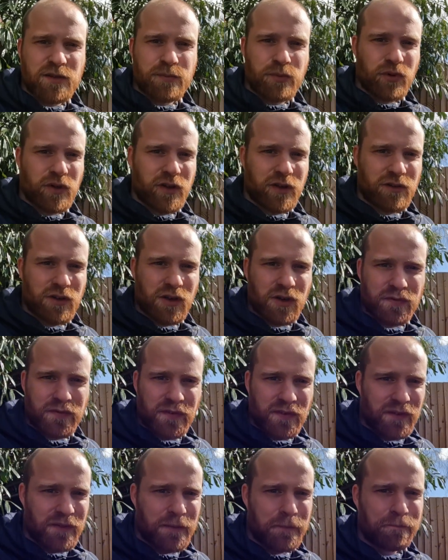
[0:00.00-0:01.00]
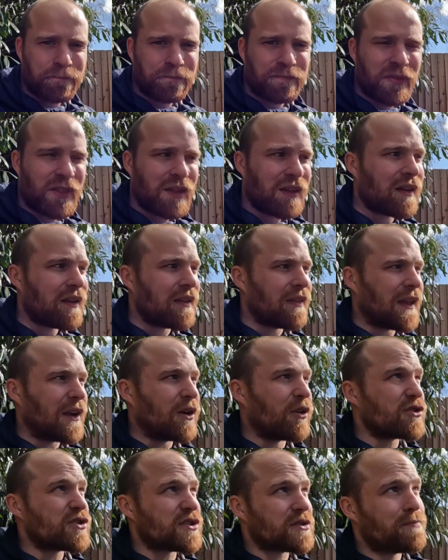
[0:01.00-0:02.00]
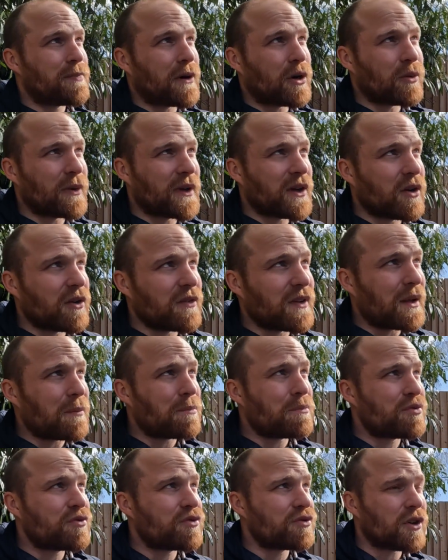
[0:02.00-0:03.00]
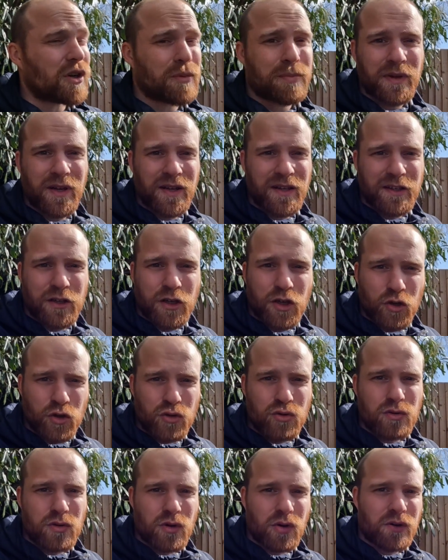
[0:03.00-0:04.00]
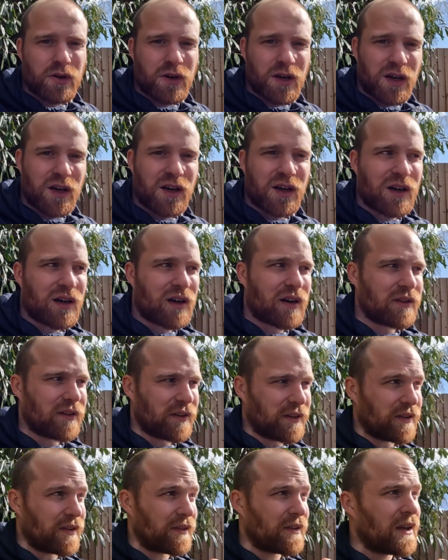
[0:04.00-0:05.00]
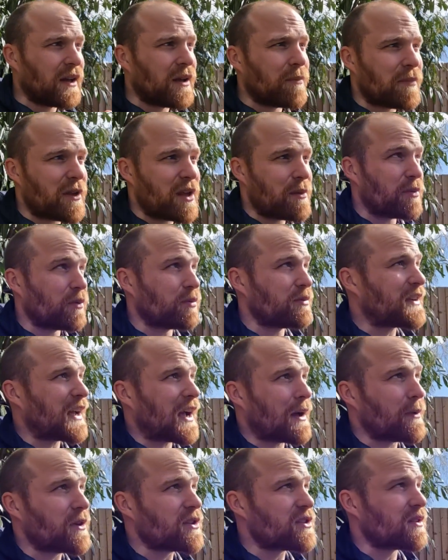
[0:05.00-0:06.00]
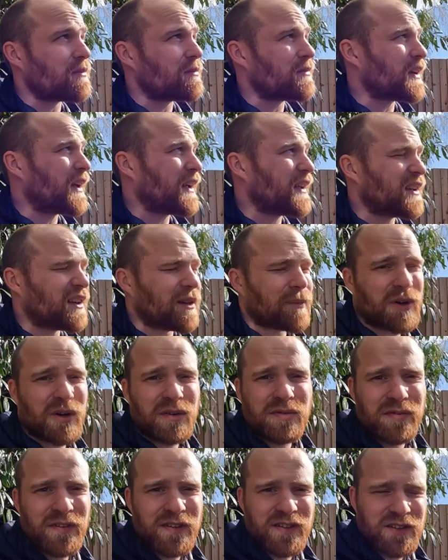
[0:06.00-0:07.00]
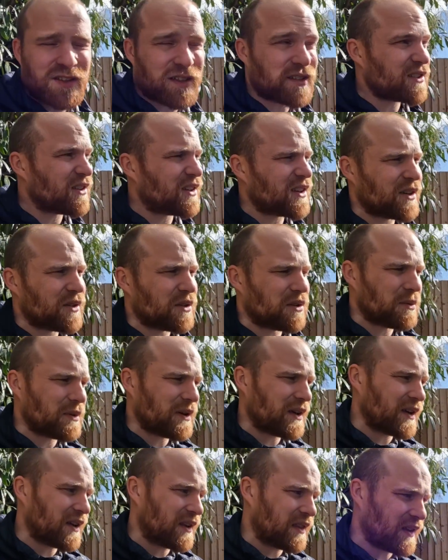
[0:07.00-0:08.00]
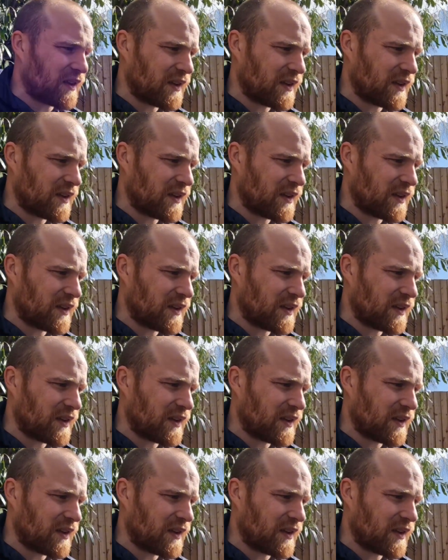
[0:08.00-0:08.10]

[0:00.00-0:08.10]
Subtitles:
spoiler off, and they're not just bolted on, they're properly glued on hard, and people damage them taking them off. It's just kind of not worth